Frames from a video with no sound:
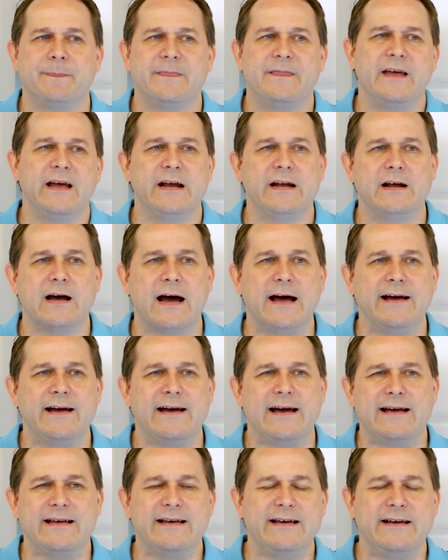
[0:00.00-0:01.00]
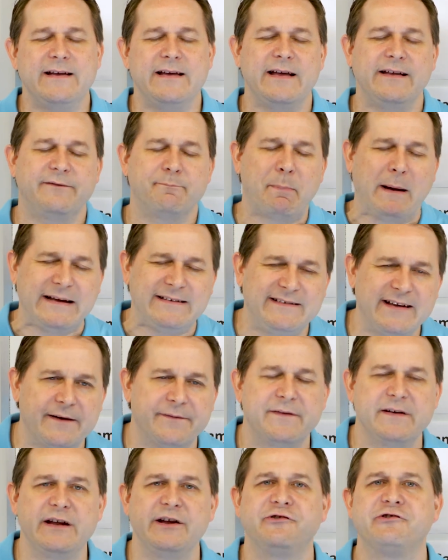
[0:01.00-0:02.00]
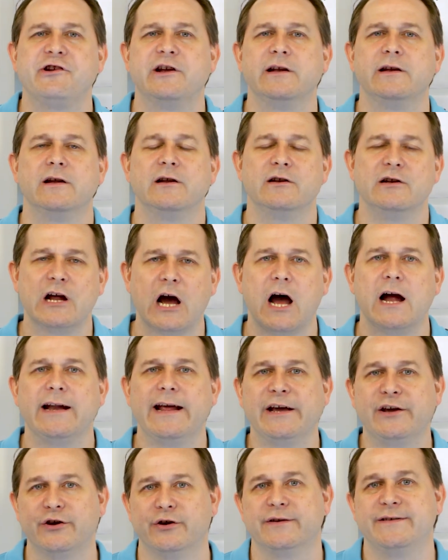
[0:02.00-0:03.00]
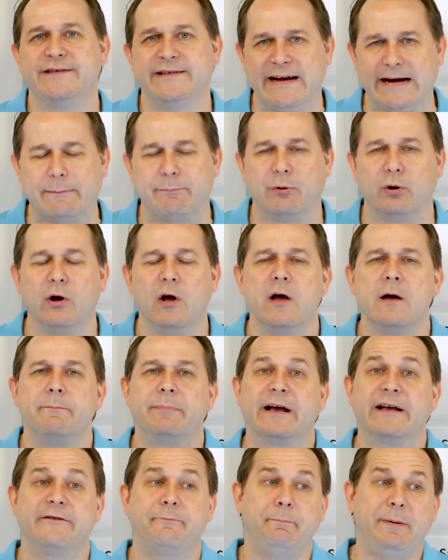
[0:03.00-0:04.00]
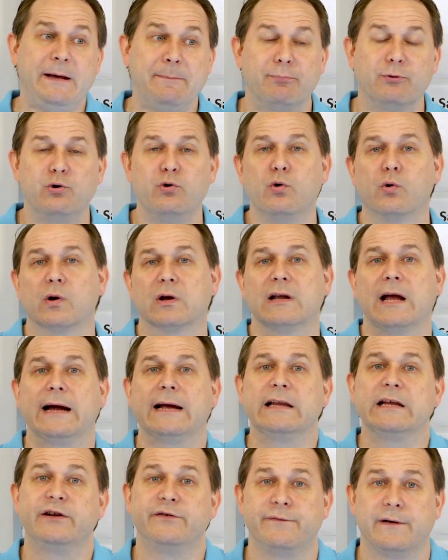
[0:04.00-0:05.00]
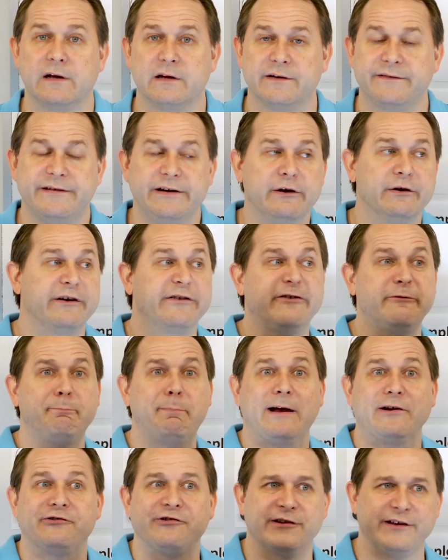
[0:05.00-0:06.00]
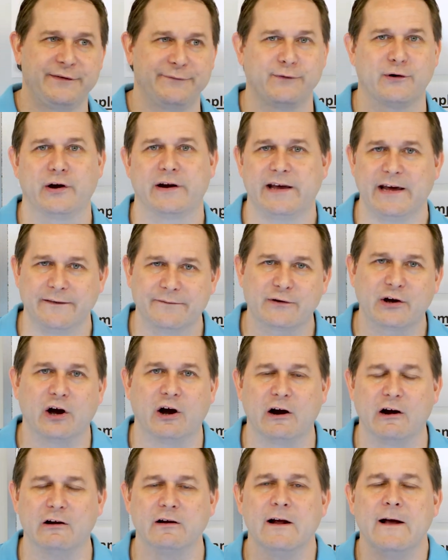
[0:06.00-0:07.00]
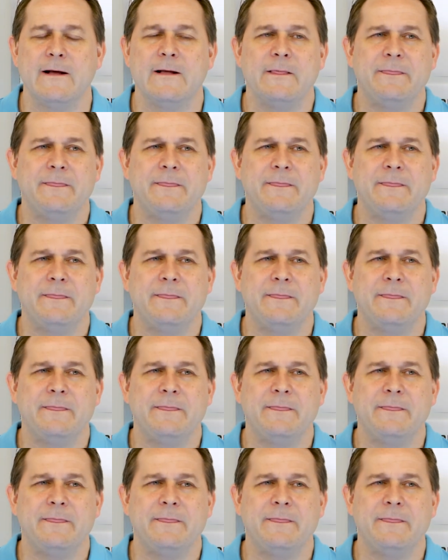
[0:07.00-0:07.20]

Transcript: then it's by definition not a good sample, because people who are likely to volunteer, especially for a gift card,